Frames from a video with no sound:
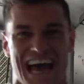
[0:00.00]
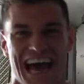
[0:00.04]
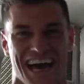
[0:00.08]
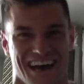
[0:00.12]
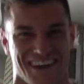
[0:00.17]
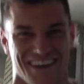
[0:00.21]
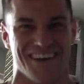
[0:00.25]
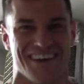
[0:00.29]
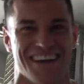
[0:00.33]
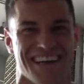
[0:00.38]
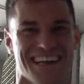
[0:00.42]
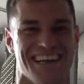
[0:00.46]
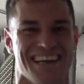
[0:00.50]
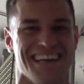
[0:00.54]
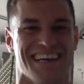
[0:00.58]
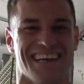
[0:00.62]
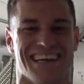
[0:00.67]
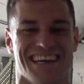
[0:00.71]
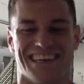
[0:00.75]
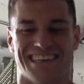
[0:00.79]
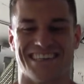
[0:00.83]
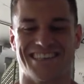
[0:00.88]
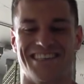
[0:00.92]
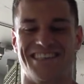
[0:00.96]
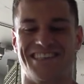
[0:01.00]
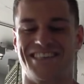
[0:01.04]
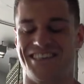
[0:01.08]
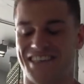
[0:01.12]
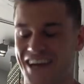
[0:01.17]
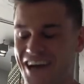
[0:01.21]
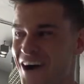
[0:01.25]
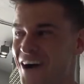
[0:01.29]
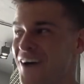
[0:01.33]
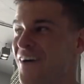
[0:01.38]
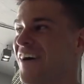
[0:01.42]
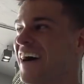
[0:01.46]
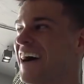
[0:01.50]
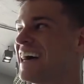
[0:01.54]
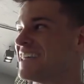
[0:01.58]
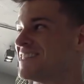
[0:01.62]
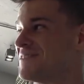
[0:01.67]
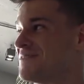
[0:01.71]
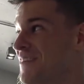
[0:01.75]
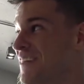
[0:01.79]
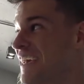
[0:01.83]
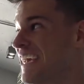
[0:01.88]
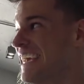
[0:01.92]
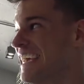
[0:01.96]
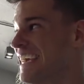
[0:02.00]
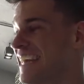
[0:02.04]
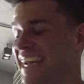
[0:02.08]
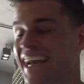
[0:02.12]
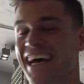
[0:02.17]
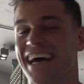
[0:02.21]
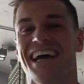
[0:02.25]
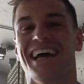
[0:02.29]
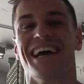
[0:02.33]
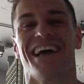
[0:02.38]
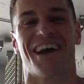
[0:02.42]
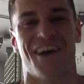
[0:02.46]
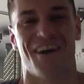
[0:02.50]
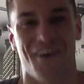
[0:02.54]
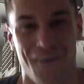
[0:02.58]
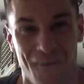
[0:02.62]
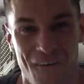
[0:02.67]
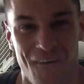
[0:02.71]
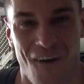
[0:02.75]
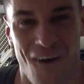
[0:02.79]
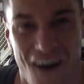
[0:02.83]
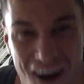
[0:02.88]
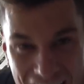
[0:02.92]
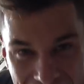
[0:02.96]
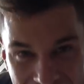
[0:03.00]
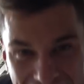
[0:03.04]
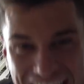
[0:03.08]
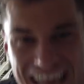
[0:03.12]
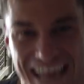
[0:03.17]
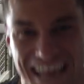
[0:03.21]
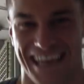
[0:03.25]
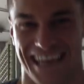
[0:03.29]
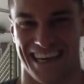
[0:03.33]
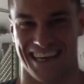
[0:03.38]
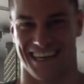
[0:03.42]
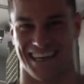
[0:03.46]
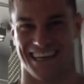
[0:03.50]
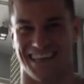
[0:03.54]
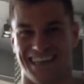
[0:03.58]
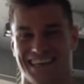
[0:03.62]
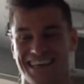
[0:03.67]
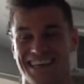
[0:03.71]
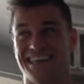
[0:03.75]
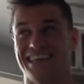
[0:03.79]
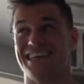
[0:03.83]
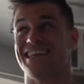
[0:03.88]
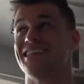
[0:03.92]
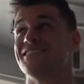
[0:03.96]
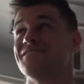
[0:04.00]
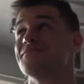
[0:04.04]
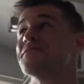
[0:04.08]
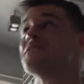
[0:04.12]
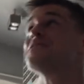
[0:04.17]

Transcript: out. Because Joe has been crying. He's